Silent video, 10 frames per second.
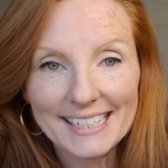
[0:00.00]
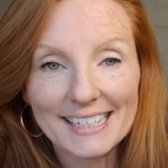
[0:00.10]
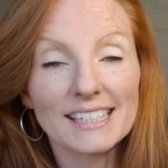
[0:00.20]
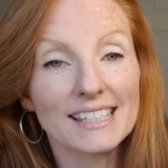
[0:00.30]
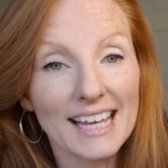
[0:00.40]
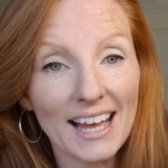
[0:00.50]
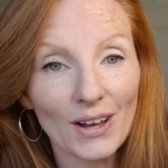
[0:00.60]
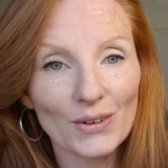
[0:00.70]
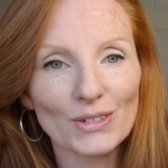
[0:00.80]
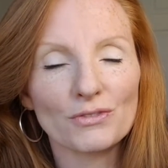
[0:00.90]

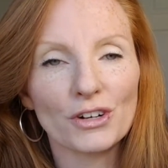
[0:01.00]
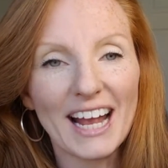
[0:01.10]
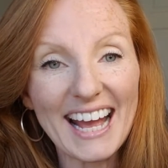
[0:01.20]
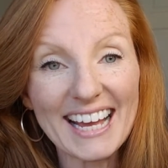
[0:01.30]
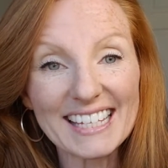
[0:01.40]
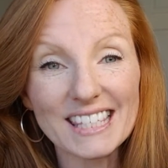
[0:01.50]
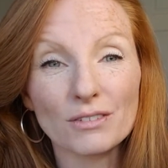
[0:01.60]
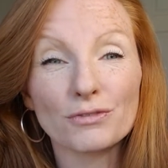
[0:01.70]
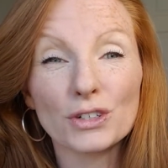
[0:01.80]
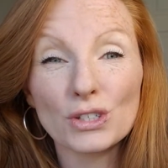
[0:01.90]
sound for S
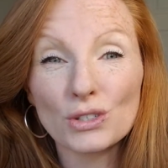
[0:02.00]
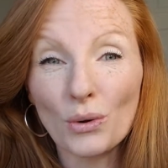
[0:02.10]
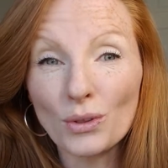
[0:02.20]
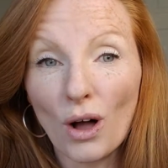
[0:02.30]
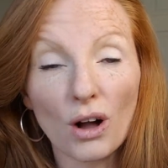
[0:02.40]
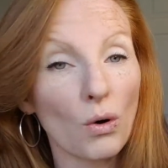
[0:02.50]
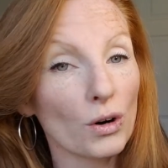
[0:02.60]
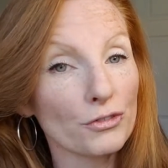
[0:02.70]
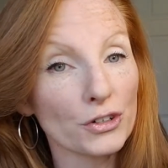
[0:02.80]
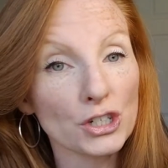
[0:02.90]
for so long, or
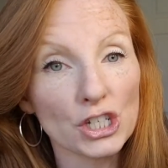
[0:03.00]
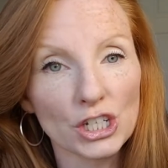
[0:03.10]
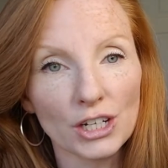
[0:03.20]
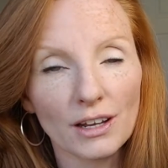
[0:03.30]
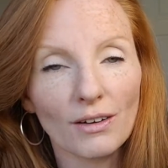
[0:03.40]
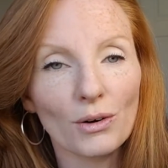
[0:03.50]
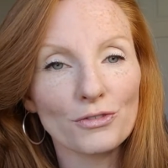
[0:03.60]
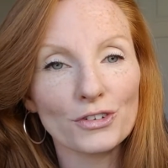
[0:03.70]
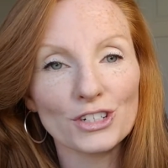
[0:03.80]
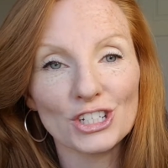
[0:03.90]
for ch, or
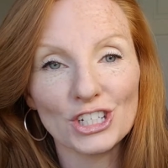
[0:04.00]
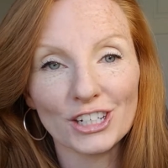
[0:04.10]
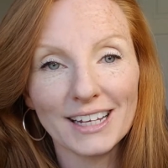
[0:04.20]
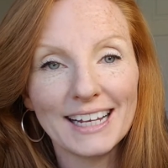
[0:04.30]
for j.